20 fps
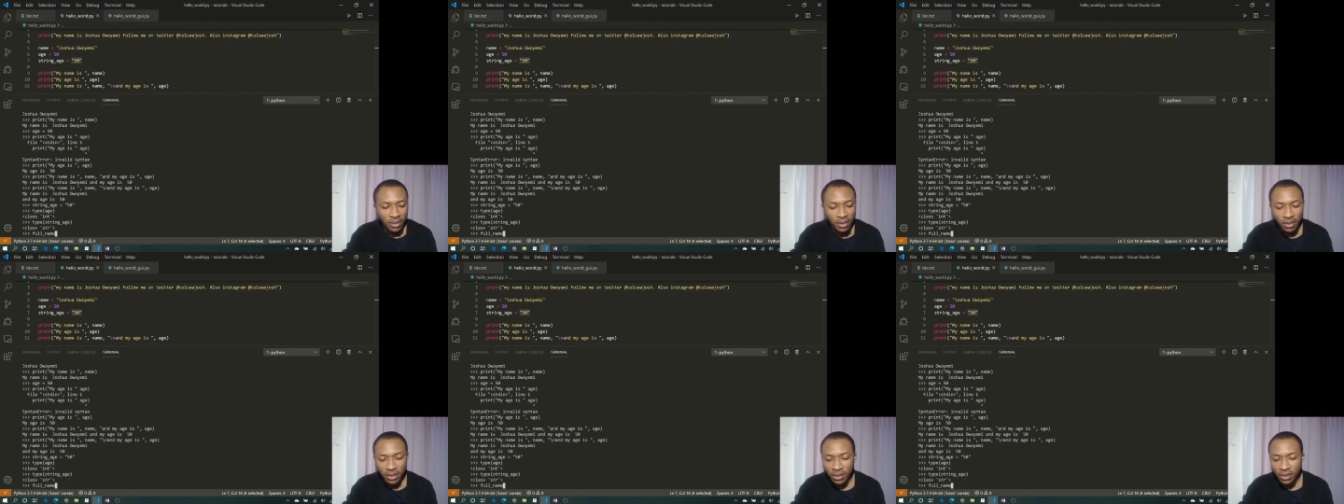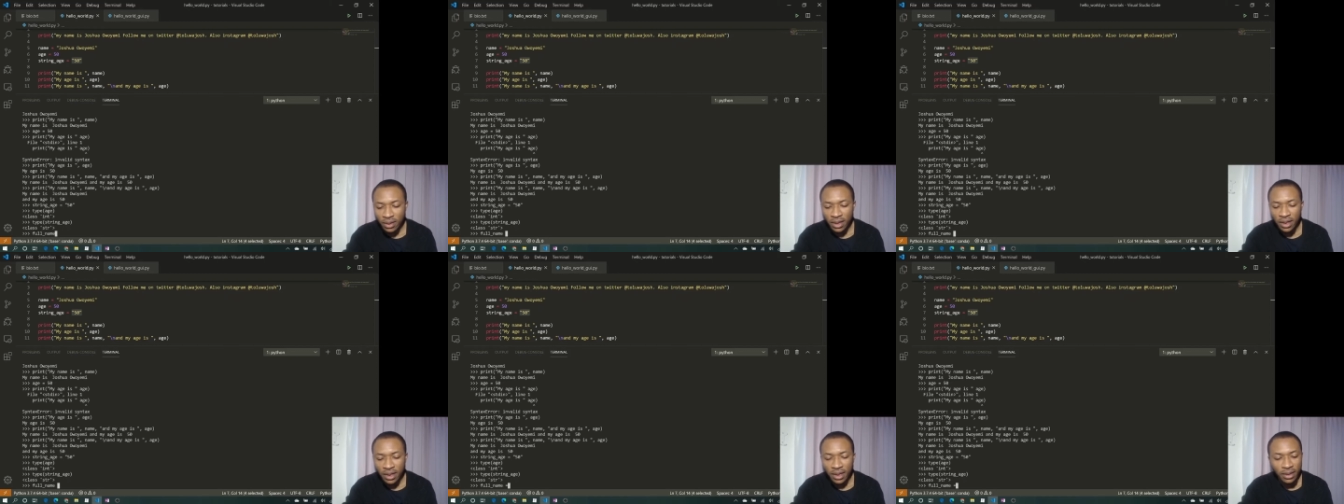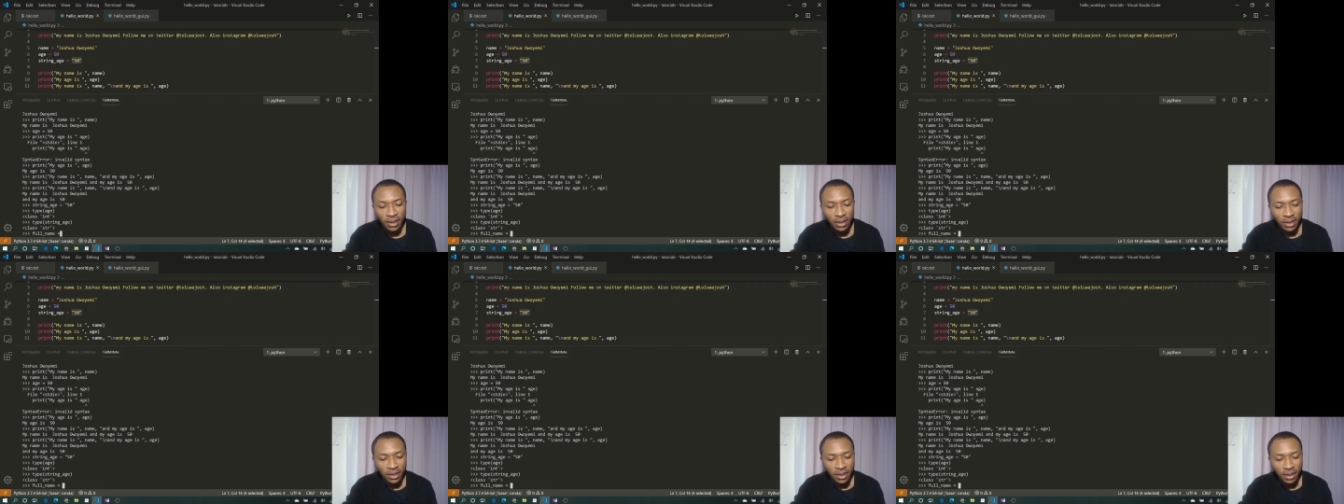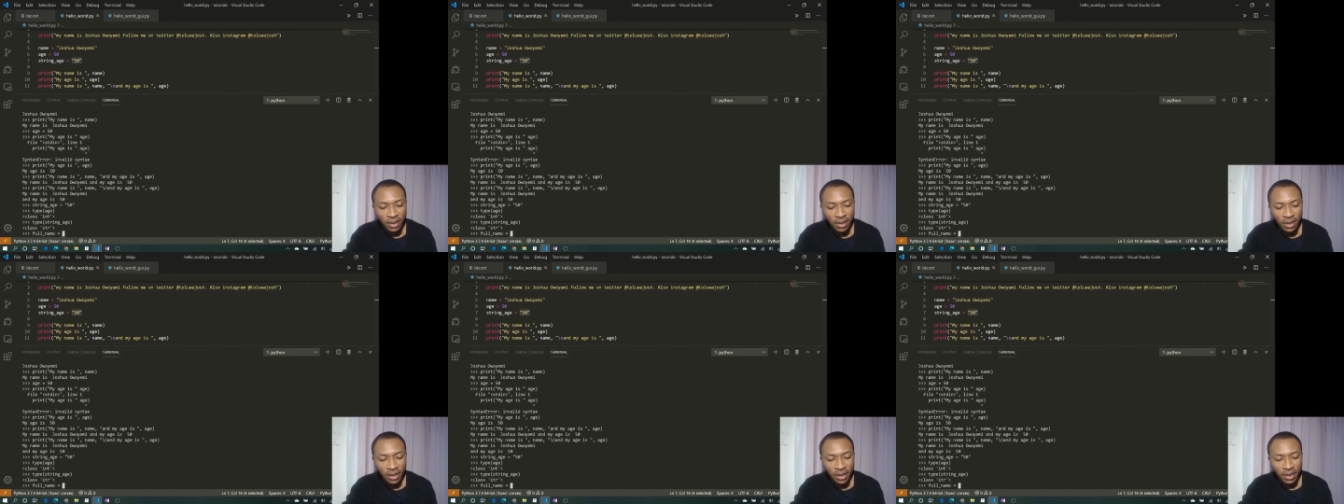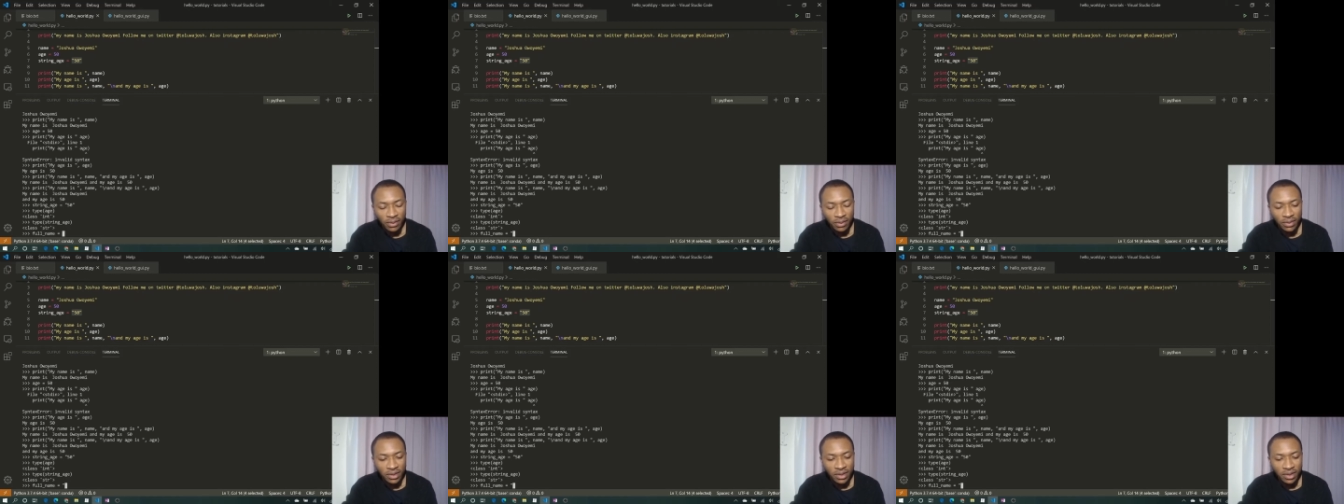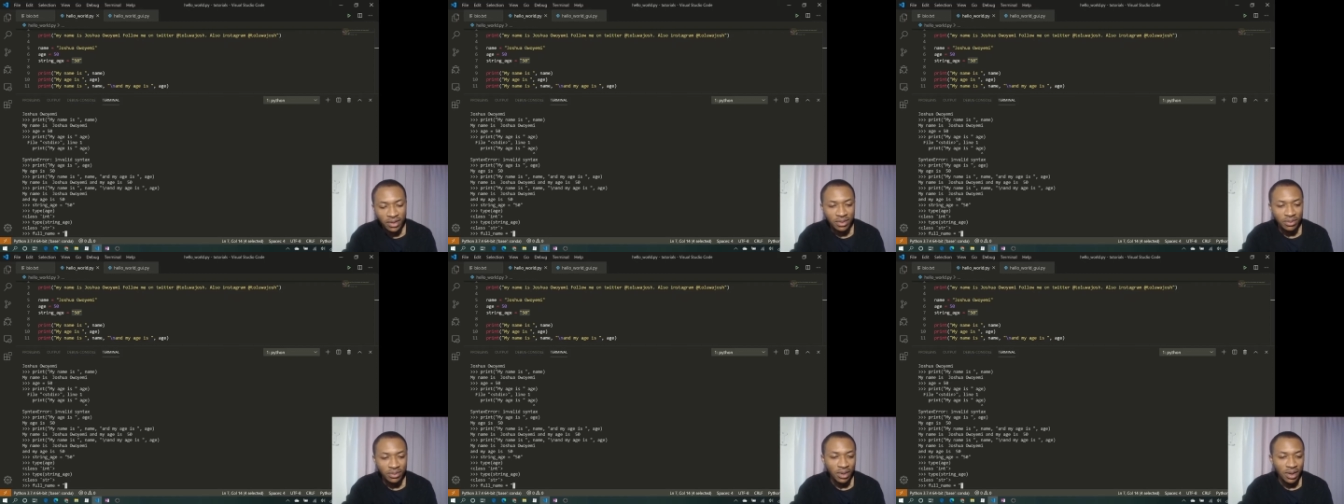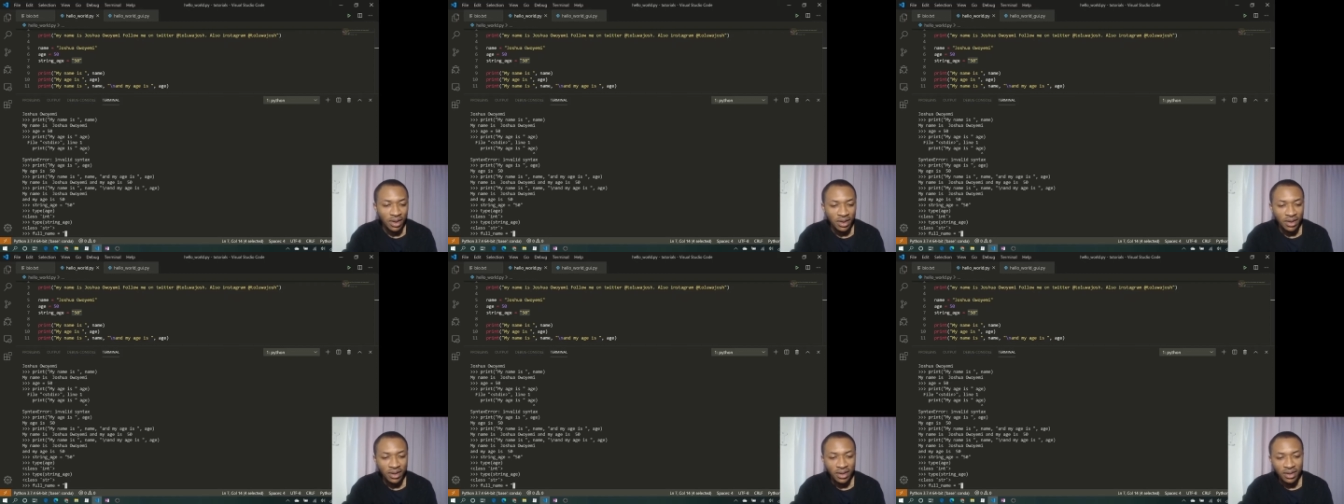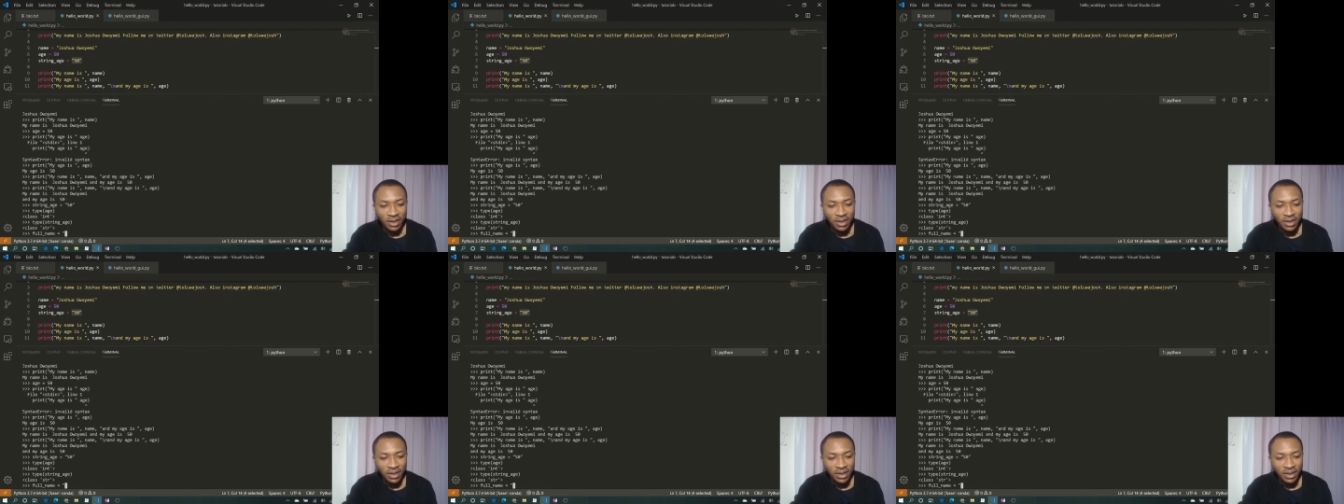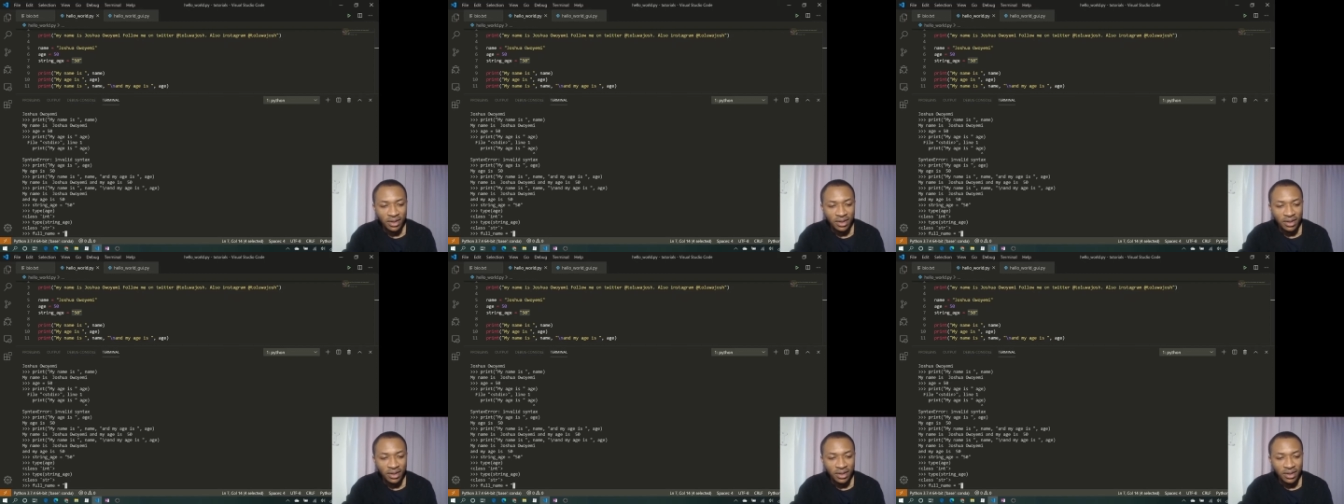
right, which is my